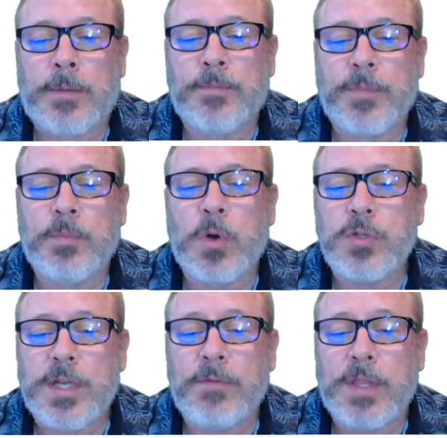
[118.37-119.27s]

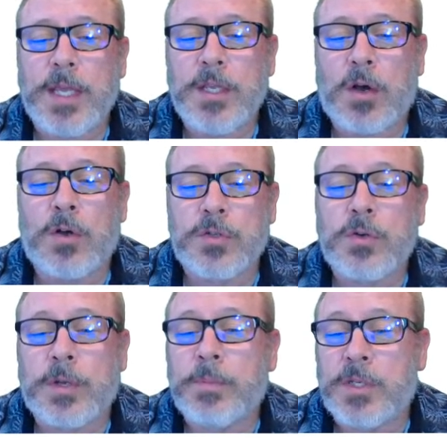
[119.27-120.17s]
most everything also
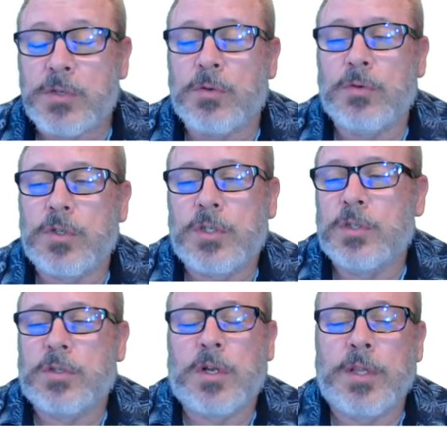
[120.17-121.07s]
can be searched
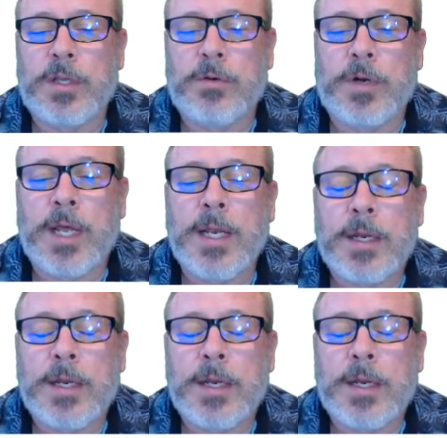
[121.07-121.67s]
just on the internet.